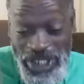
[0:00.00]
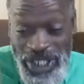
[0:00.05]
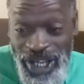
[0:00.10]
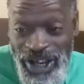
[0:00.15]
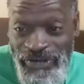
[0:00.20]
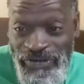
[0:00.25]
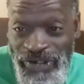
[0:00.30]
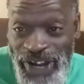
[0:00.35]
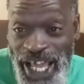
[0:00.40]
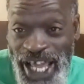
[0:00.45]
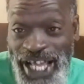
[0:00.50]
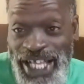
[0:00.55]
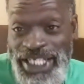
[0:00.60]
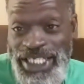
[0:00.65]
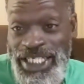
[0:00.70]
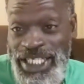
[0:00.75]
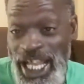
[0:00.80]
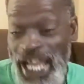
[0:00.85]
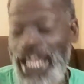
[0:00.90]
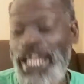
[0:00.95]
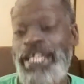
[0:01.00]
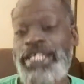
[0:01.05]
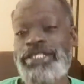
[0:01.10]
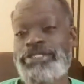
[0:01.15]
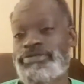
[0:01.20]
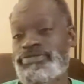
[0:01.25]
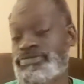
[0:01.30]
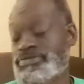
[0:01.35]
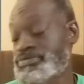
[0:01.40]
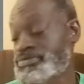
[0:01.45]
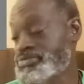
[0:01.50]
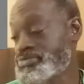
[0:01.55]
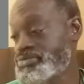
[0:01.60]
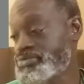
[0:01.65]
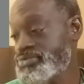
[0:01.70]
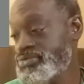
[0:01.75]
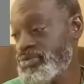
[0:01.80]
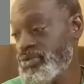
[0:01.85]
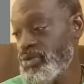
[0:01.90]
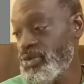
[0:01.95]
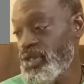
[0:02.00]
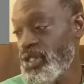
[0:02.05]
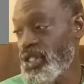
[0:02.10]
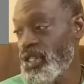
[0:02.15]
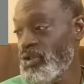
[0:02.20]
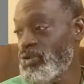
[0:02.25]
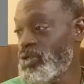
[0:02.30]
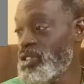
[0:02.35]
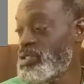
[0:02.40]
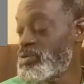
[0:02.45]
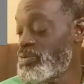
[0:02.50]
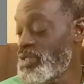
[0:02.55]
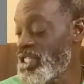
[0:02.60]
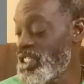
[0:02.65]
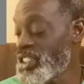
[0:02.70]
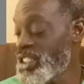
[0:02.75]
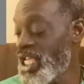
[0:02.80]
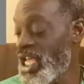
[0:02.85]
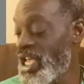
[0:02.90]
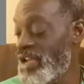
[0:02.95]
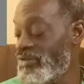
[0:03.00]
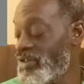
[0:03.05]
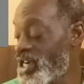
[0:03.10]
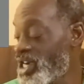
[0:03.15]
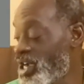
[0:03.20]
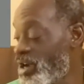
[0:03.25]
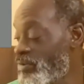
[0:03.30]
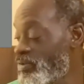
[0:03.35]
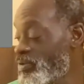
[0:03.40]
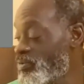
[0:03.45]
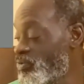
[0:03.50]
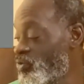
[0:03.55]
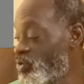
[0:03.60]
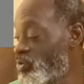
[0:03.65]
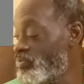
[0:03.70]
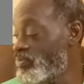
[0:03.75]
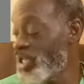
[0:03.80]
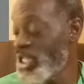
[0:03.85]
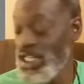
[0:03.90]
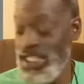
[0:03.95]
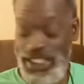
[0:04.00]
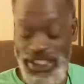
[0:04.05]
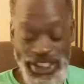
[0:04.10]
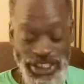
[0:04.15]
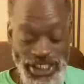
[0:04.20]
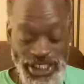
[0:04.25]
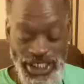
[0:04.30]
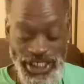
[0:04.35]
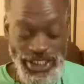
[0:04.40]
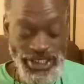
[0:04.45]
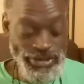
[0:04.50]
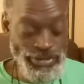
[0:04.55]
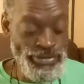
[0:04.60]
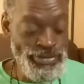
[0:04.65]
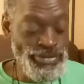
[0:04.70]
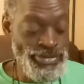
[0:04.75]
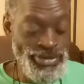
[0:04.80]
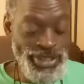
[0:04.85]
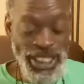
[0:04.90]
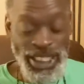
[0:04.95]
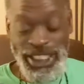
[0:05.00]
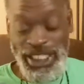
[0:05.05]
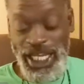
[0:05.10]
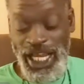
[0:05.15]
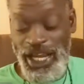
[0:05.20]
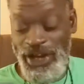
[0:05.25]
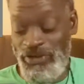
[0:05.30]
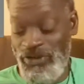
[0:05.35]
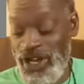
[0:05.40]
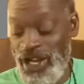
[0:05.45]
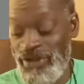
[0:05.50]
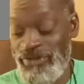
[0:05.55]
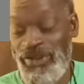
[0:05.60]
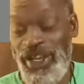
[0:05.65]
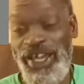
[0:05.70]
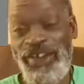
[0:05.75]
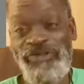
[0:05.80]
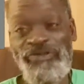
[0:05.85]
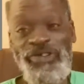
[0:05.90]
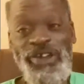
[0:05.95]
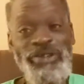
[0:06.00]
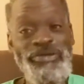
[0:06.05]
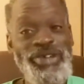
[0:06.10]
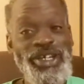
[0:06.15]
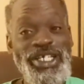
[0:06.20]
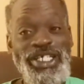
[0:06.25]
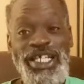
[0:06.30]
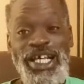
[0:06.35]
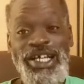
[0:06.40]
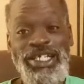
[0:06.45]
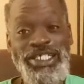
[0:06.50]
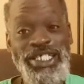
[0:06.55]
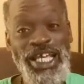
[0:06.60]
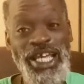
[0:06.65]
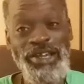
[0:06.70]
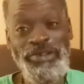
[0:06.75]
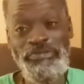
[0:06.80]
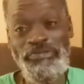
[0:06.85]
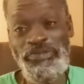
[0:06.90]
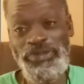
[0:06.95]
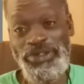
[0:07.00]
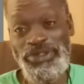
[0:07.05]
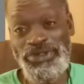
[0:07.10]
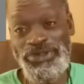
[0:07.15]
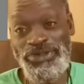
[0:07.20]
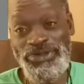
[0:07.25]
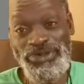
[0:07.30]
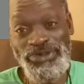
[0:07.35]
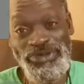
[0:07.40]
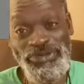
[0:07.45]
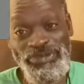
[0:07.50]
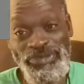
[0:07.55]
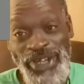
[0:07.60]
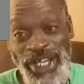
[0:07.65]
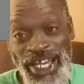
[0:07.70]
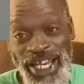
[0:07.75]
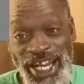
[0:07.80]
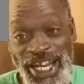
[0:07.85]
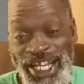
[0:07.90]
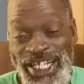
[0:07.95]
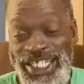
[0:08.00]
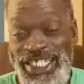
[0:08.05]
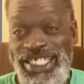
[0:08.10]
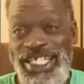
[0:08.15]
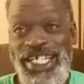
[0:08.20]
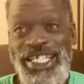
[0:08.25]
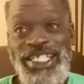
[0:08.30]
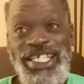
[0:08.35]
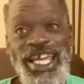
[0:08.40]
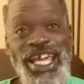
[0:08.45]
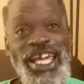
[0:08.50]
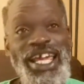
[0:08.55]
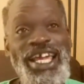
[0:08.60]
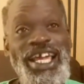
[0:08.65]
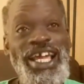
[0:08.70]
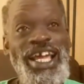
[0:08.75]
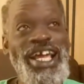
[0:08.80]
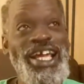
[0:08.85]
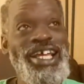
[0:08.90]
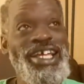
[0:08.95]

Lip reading: stuff last night, which means I have a couple of more minutes. That's kind of why I'm late, family, because I was like, man, I said, dang,